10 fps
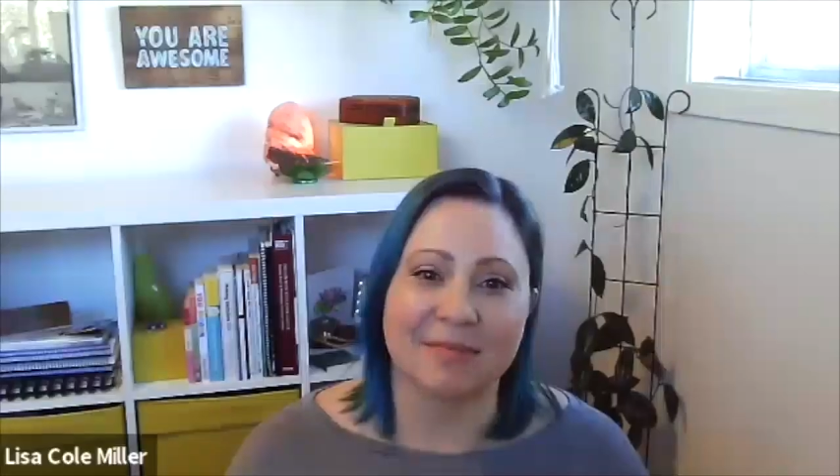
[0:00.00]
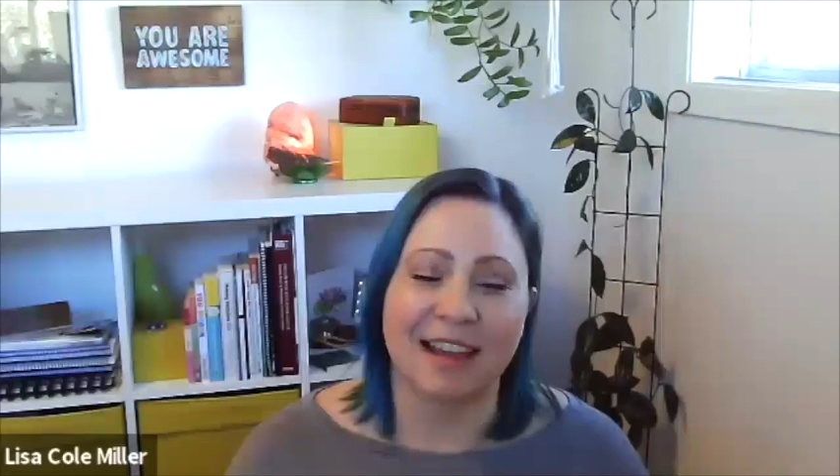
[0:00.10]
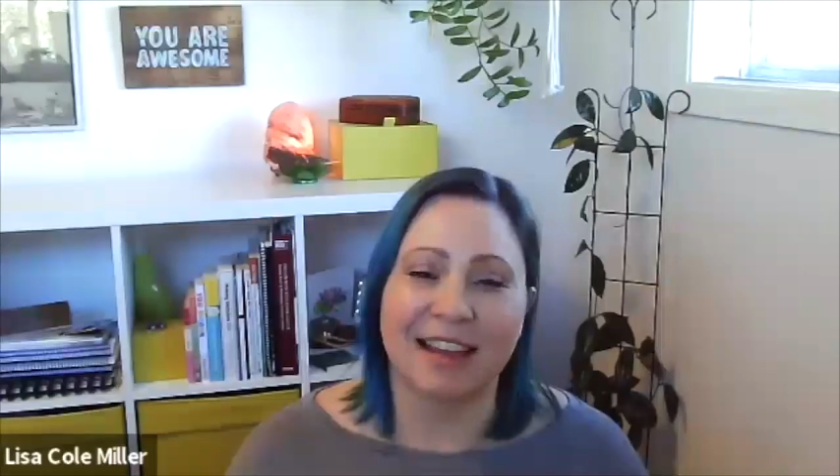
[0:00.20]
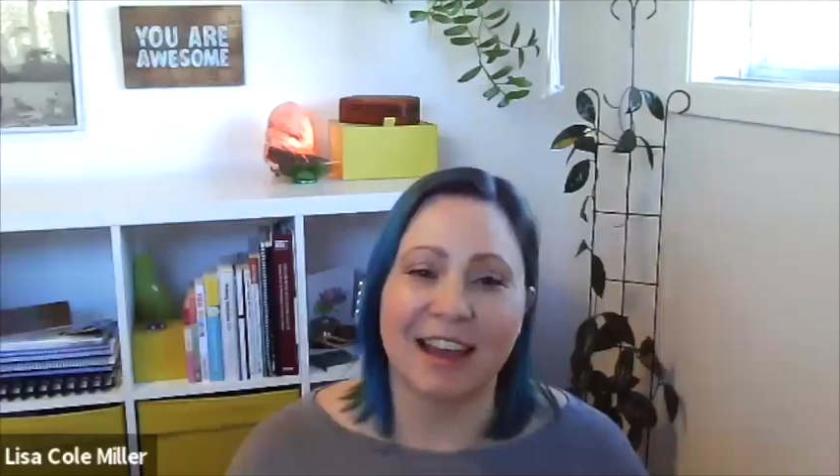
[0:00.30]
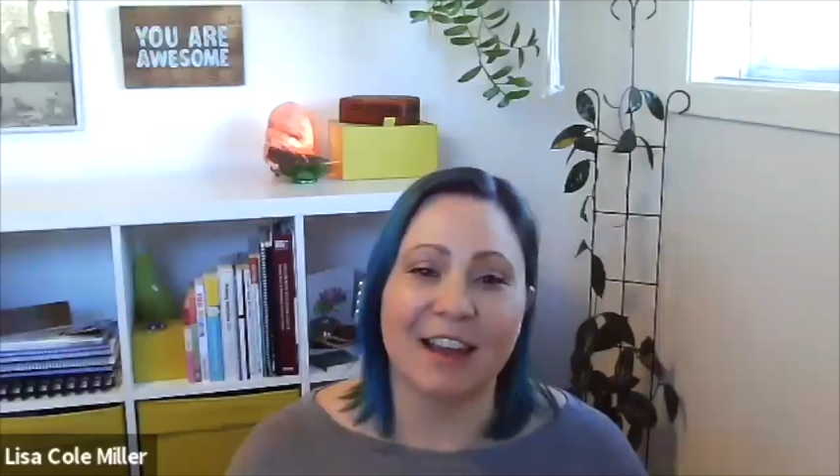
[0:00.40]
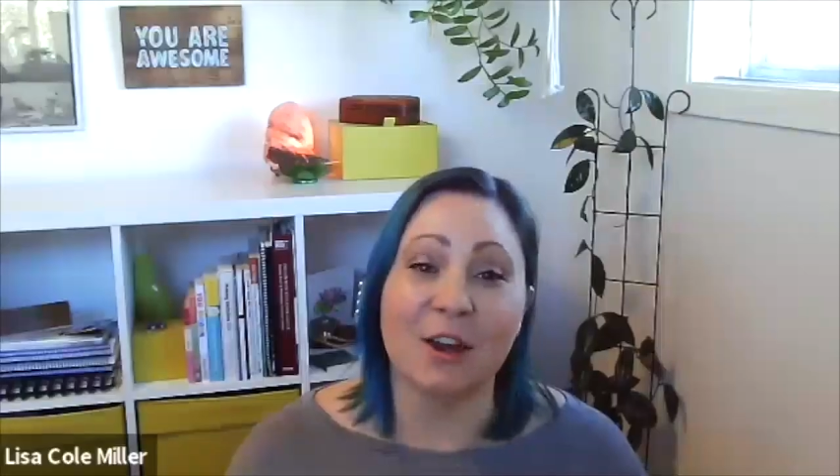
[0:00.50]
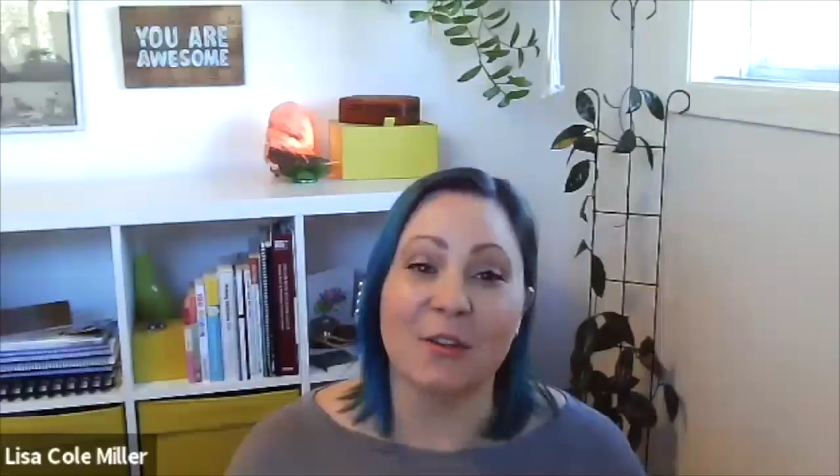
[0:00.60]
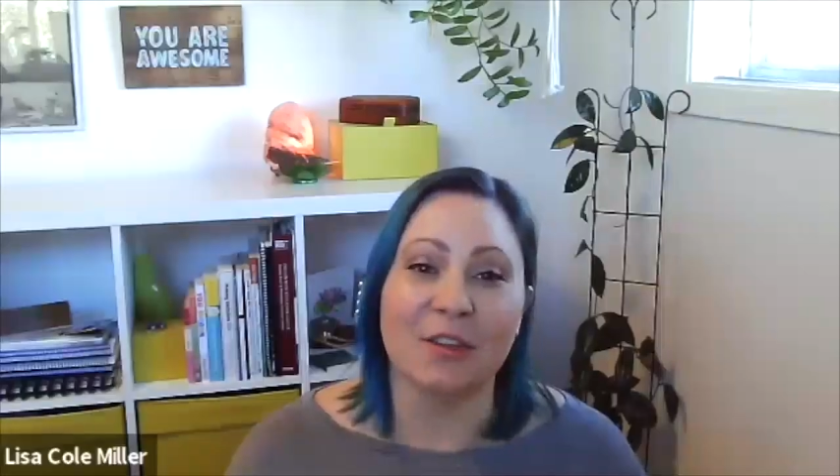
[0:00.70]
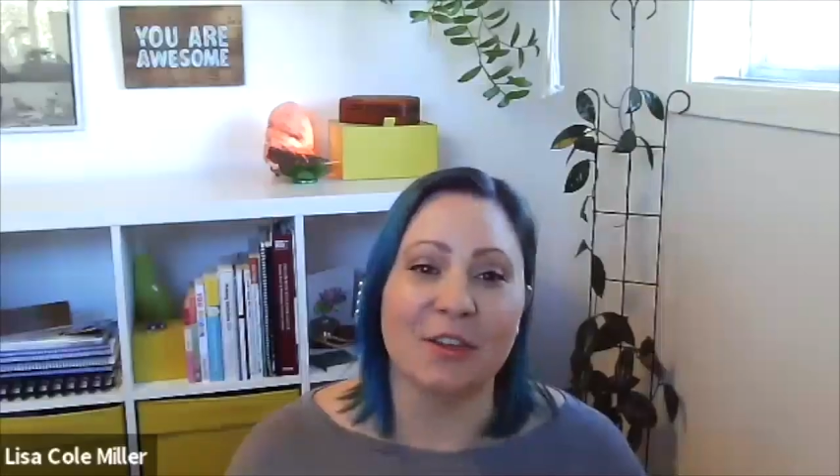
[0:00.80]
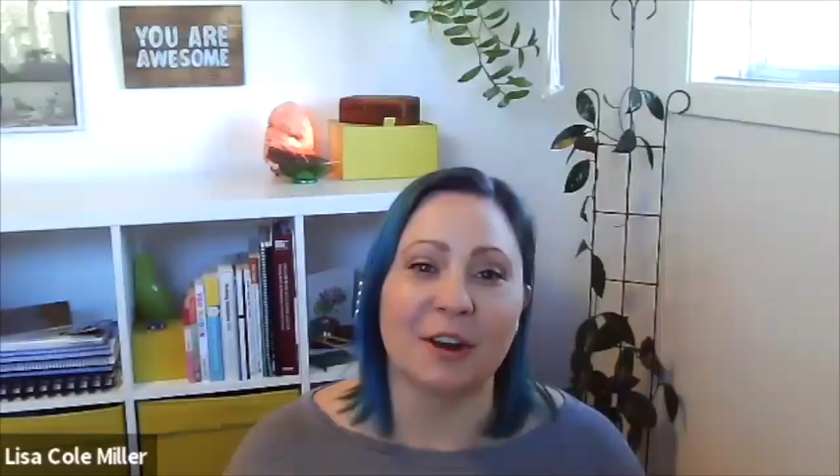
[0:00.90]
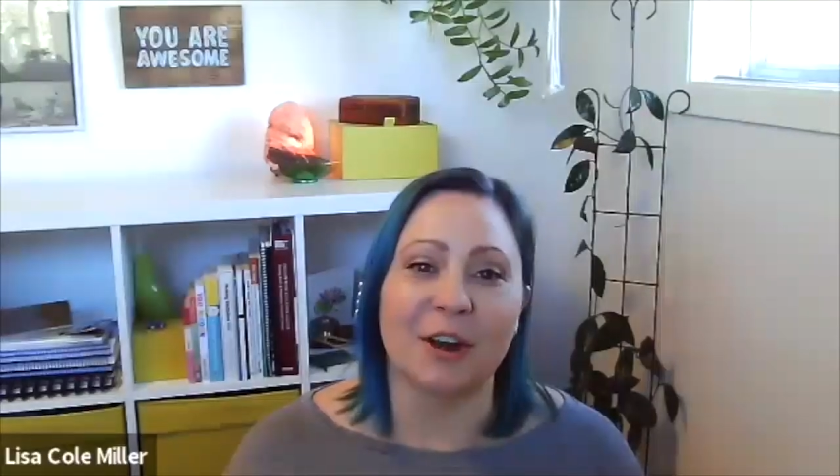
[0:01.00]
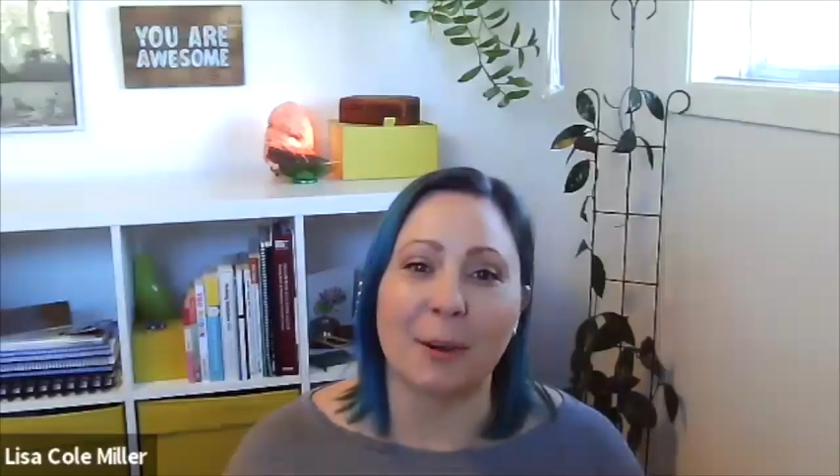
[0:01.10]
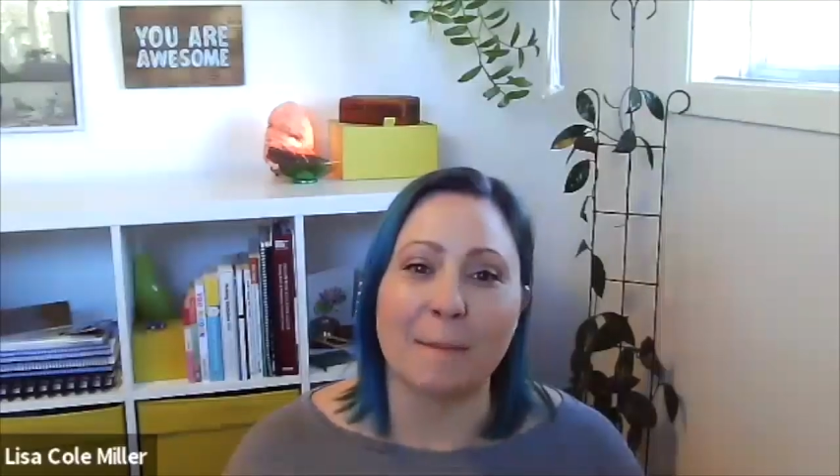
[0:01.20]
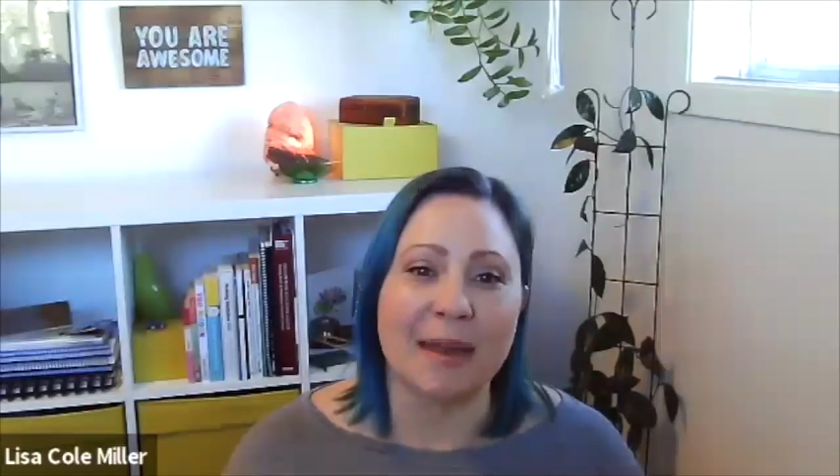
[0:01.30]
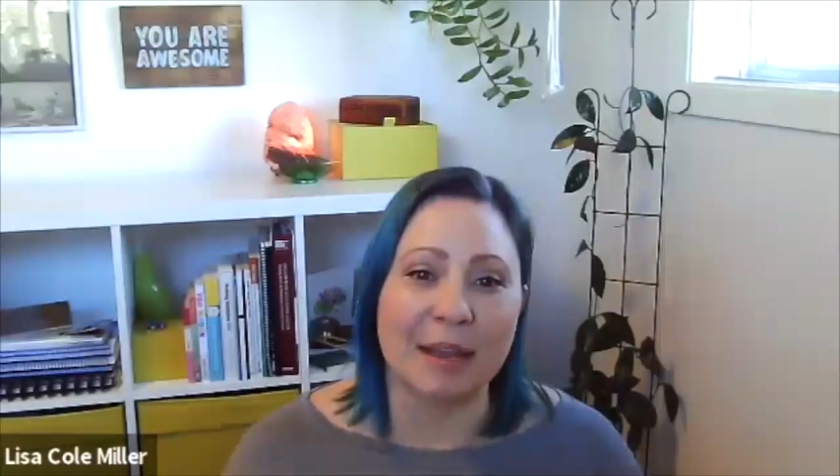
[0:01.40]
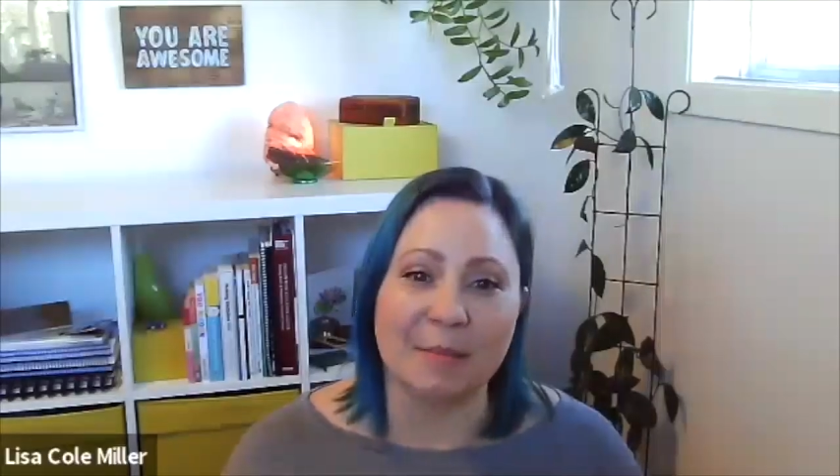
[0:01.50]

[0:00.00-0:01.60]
I know that there are many,